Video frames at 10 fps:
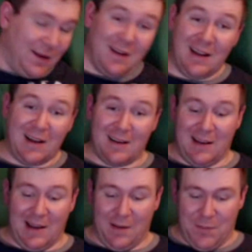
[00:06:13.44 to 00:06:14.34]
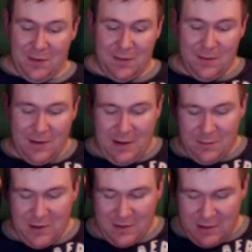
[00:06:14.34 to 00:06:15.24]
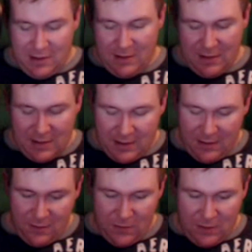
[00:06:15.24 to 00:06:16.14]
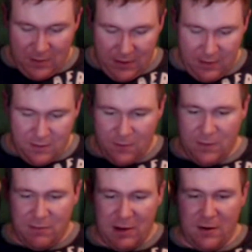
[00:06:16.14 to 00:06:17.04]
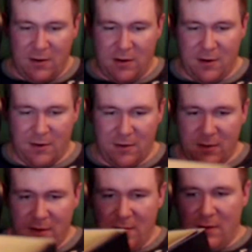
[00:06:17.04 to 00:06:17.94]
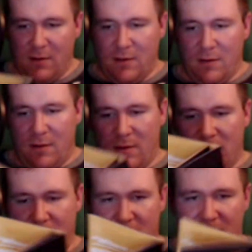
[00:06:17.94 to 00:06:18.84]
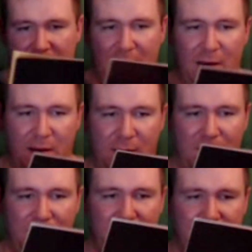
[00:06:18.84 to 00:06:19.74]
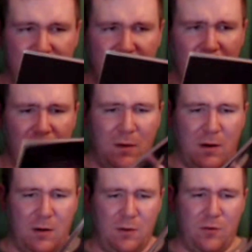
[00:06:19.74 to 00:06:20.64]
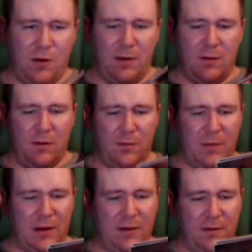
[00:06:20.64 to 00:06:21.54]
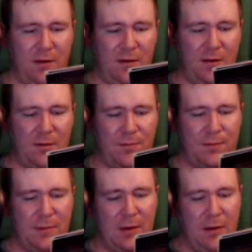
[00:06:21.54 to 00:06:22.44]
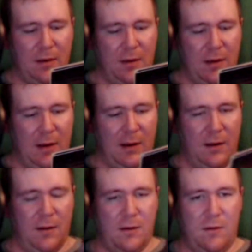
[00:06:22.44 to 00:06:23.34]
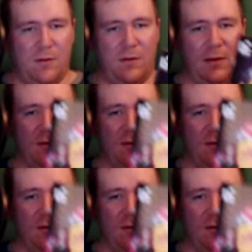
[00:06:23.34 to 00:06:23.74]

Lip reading: not gonna happen. I'm just like not into it. All right, so we've got our, let's see, our Loot Crate little magazine here. And you can see